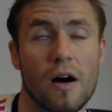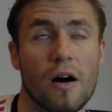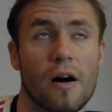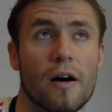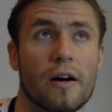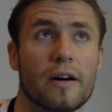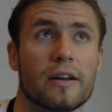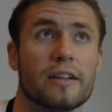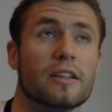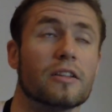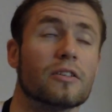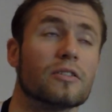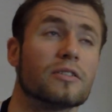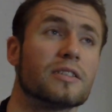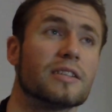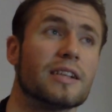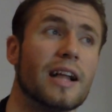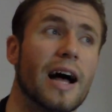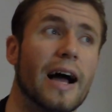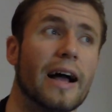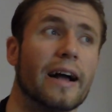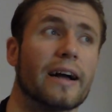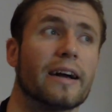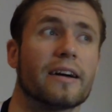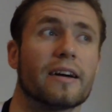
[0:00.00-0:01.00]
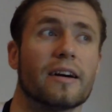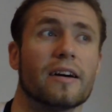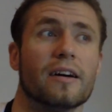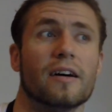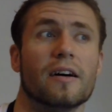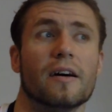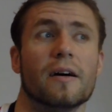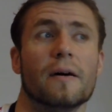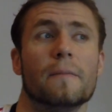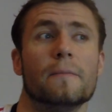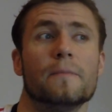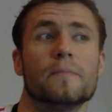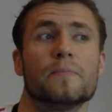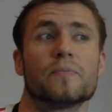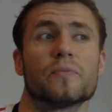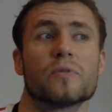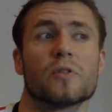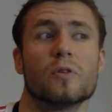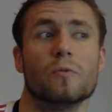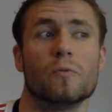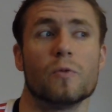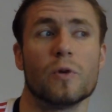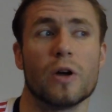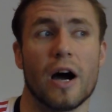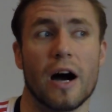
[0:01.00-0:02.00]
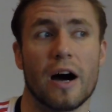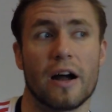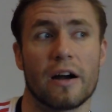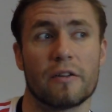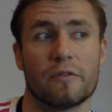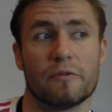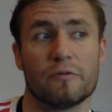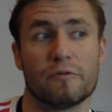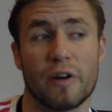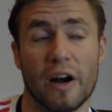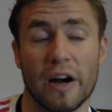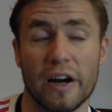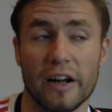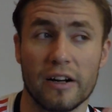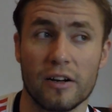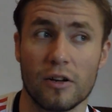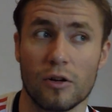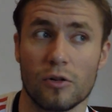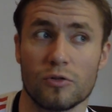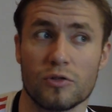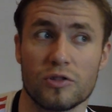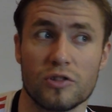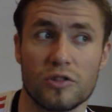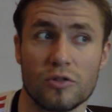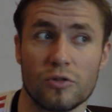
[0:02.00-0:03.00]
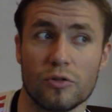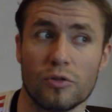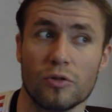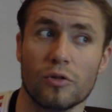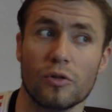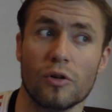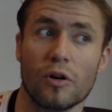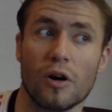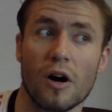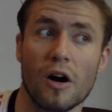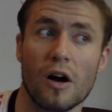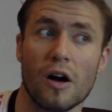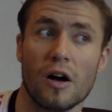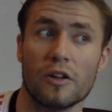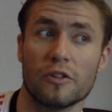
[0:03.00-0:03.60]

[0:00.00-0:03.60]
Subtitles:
it looks like we are very close to